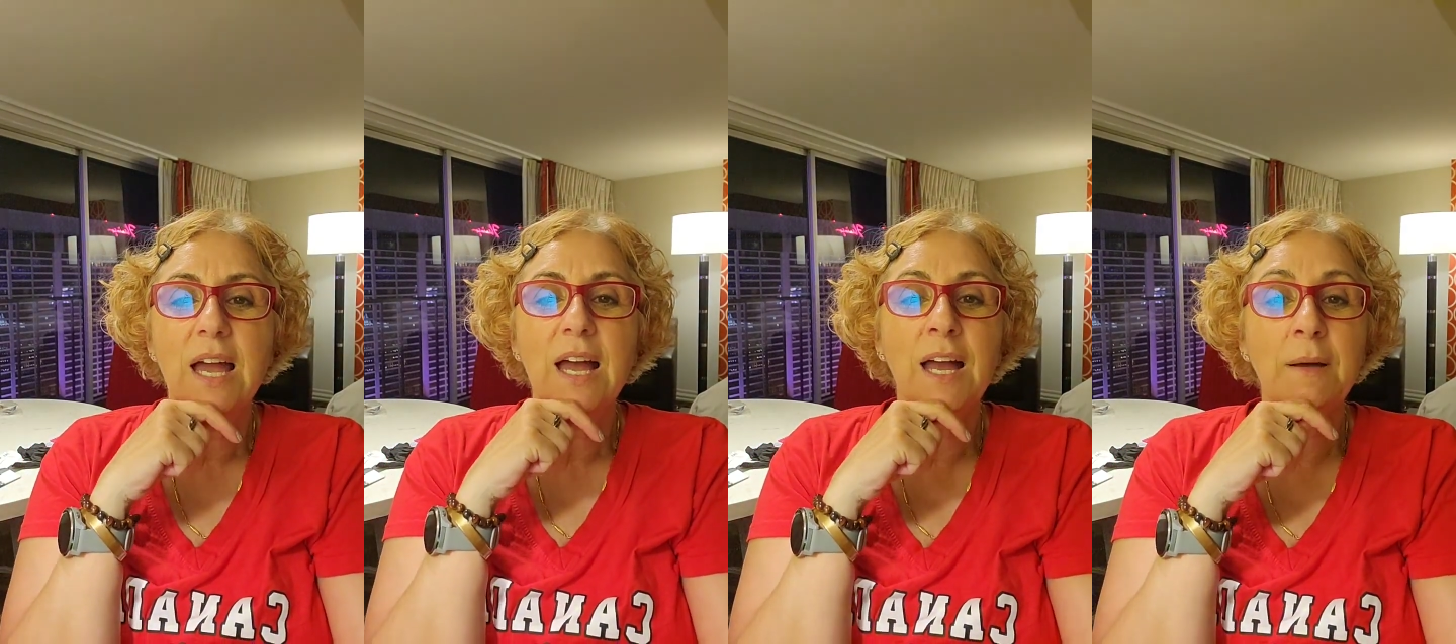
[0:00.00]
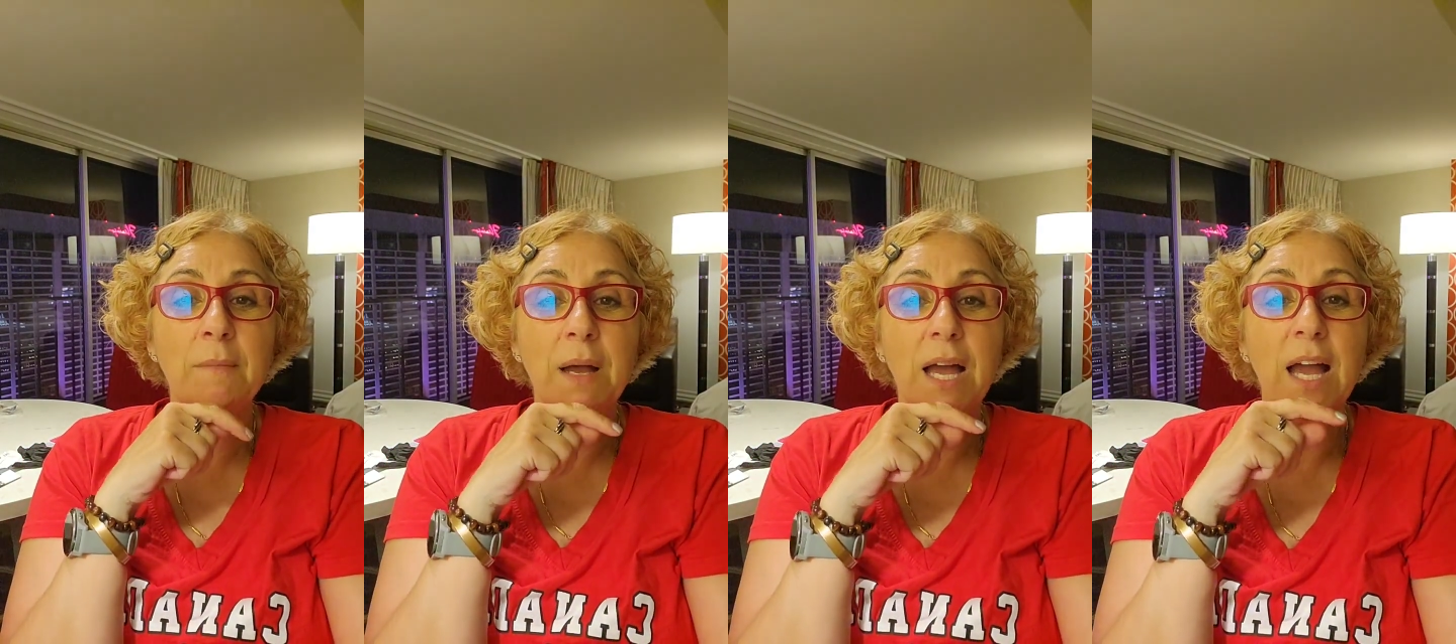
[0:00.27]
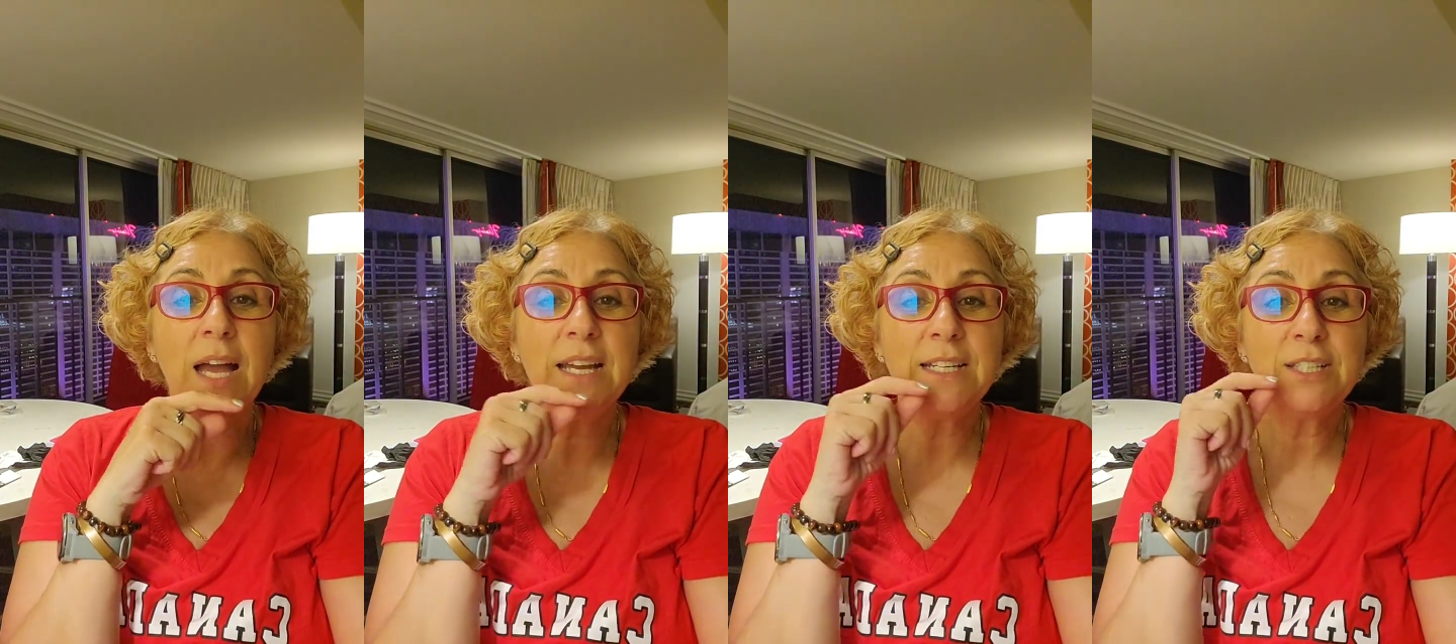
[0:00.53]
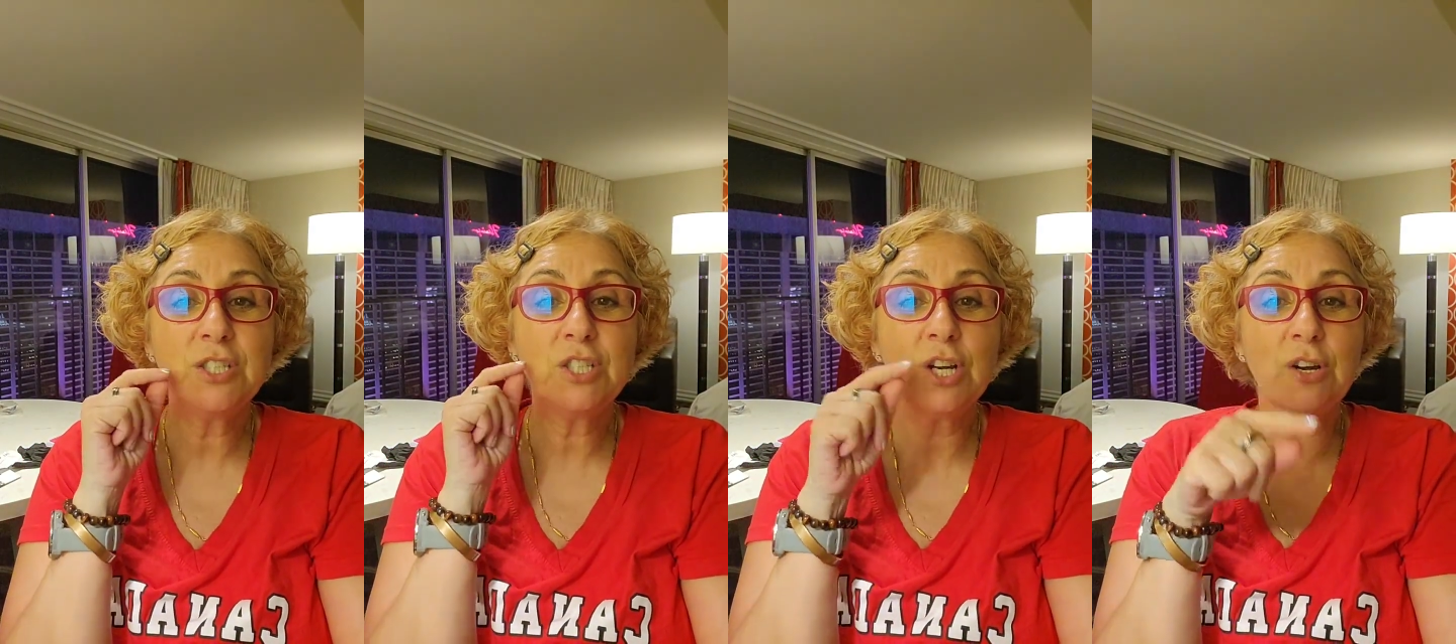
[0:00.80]
Um,
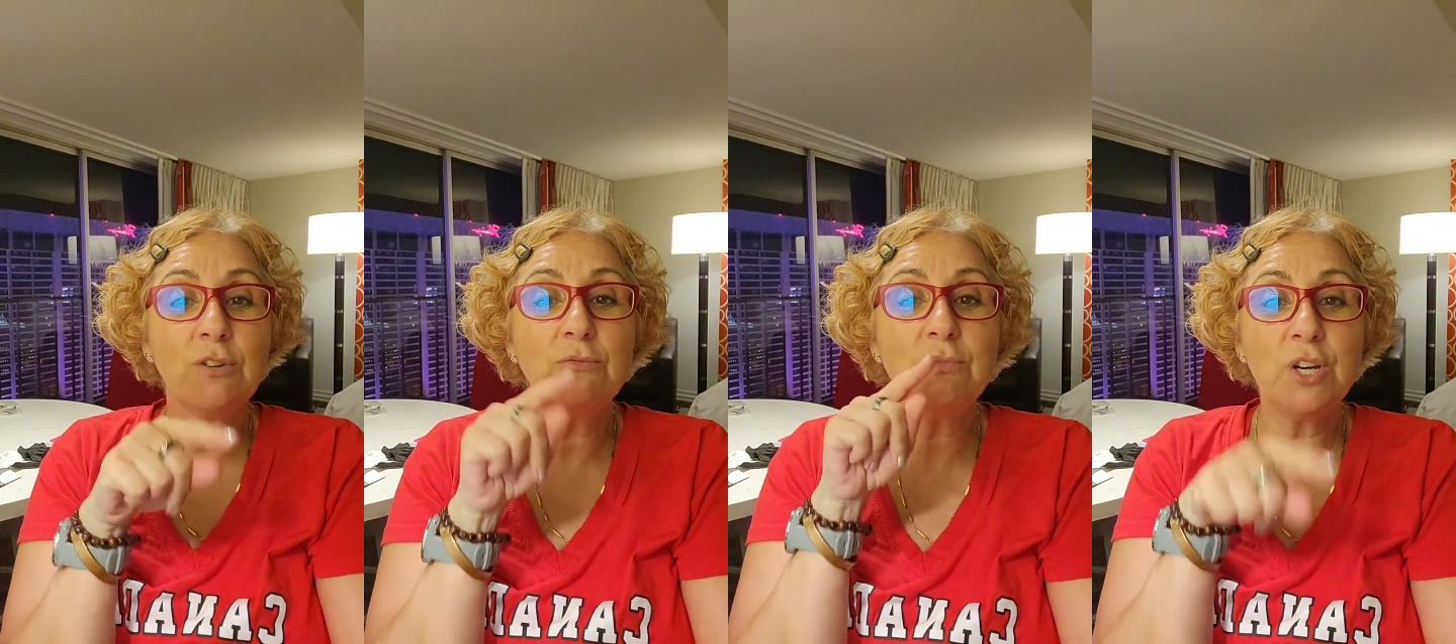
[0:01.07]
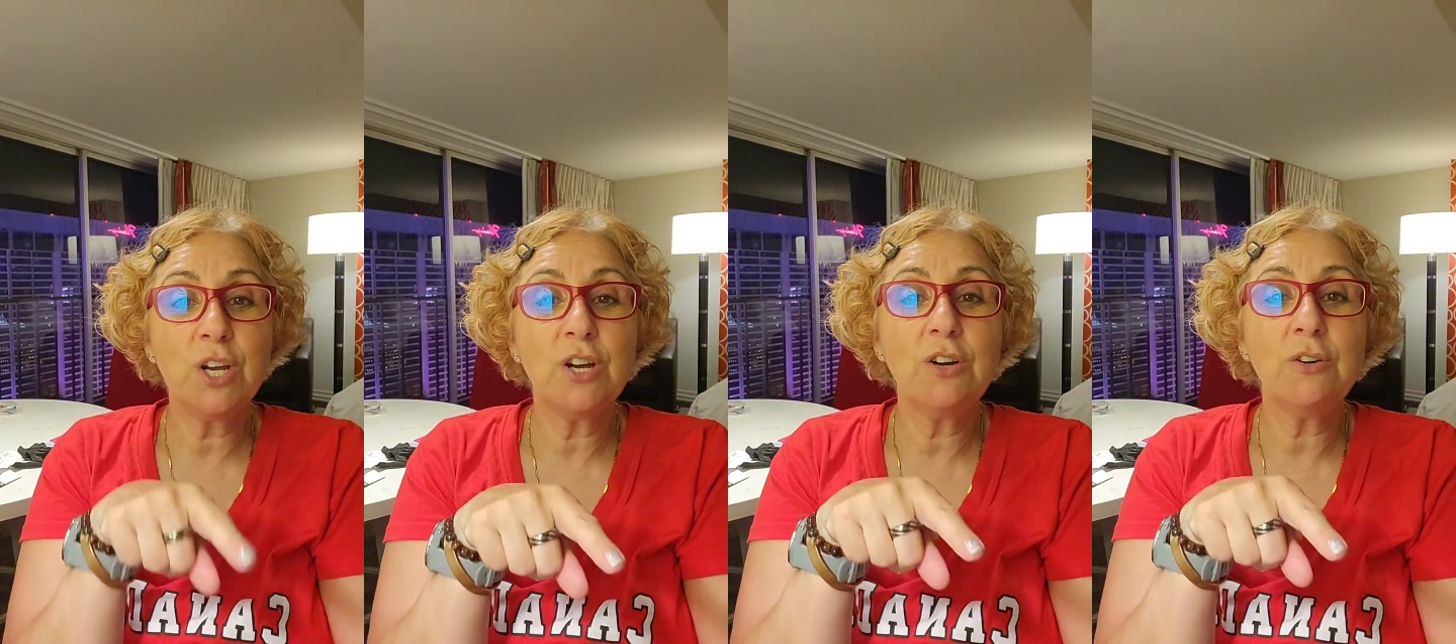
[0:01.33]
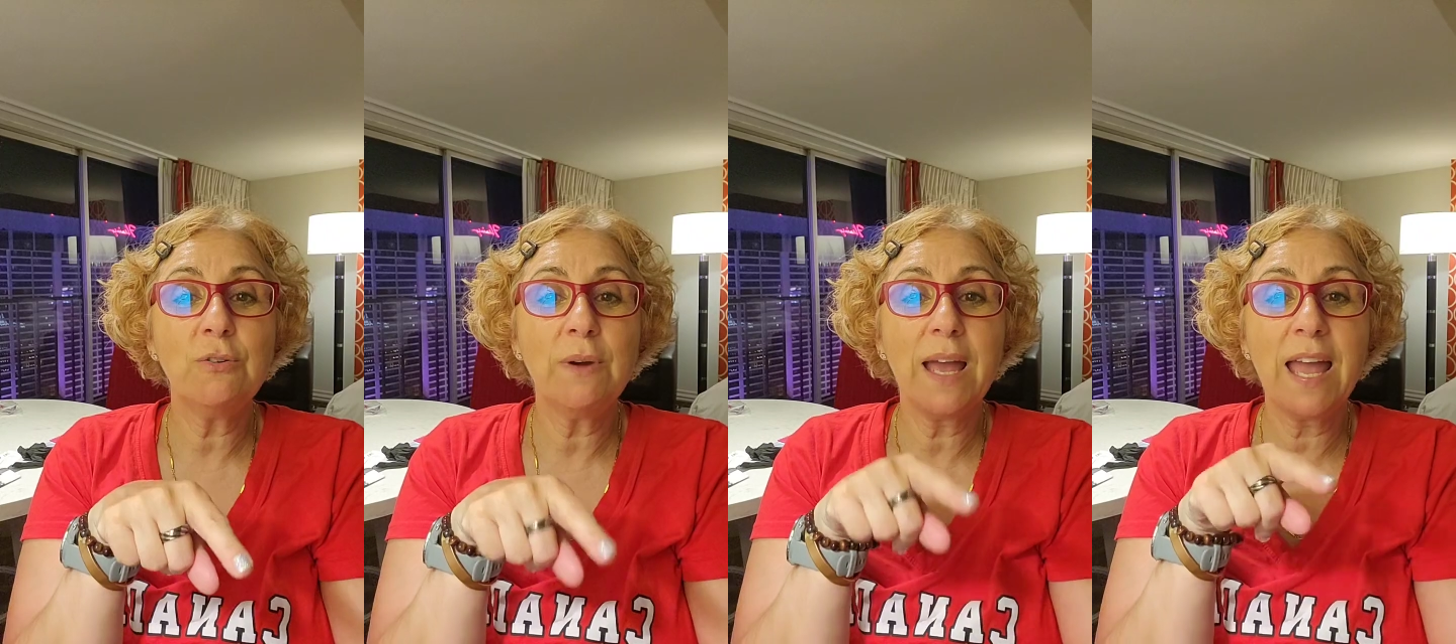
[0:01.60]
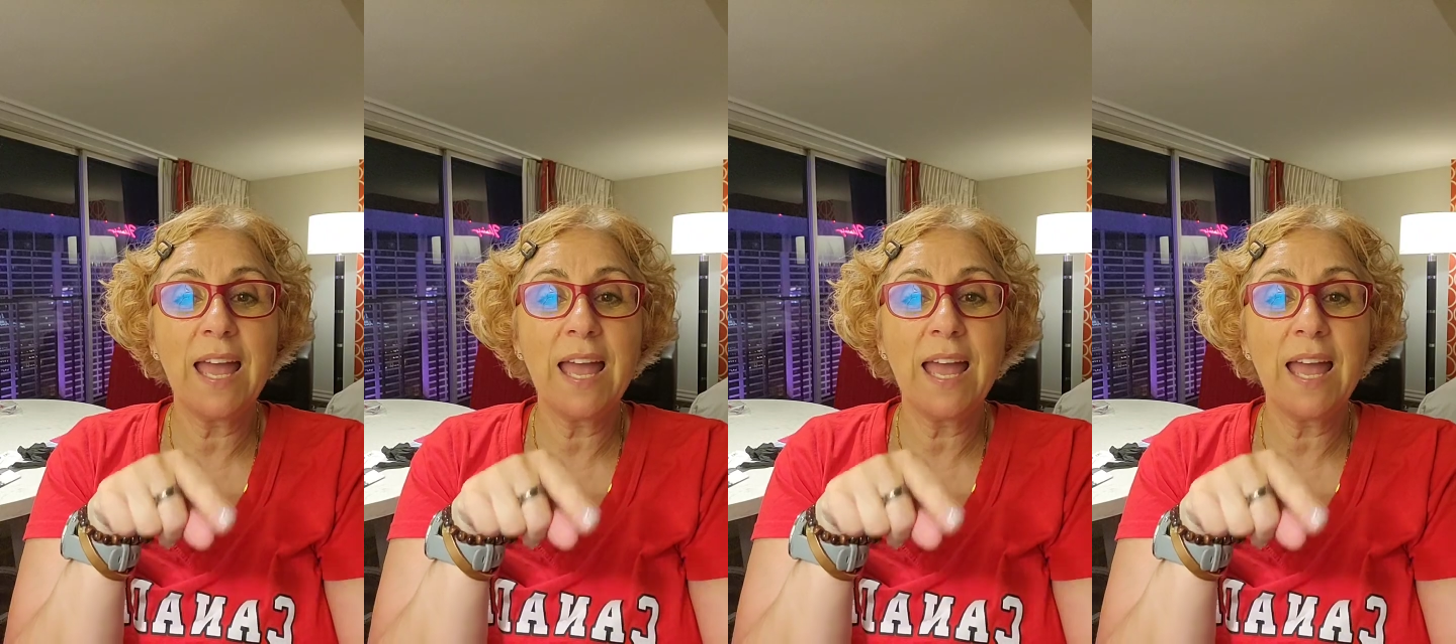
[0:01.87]
I don't know